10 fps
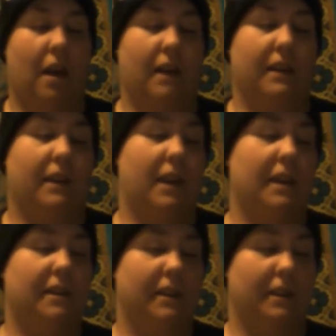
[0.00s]
I
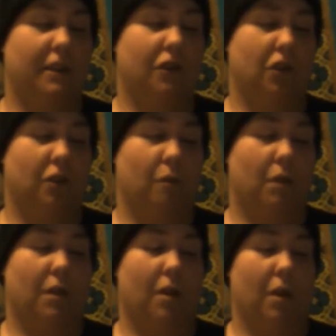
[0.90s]
gained an inch in
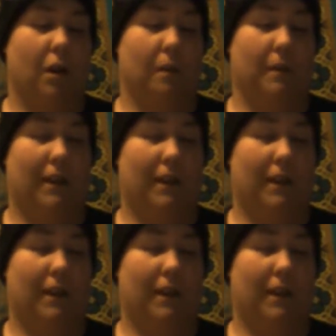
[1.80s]
one arm and